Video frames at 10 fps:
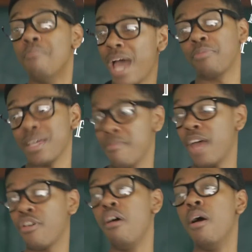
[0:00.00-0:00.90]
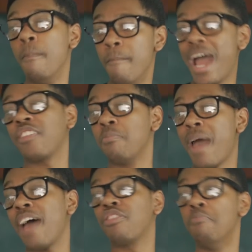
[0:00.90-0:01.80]
math, math, math, math, math,
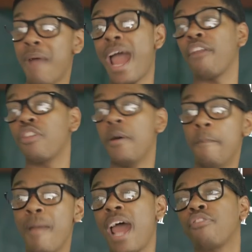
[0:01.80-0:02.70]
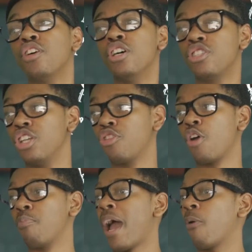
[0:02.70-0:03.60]
math, math, math to
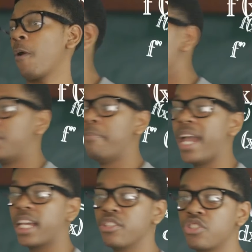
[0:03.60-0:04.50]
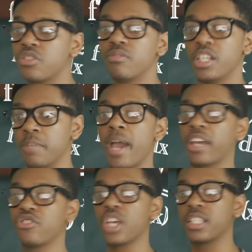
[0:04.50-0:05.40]
third power. Is it making is it
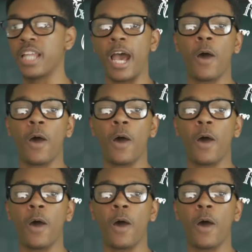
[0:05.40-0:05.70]
making sense now?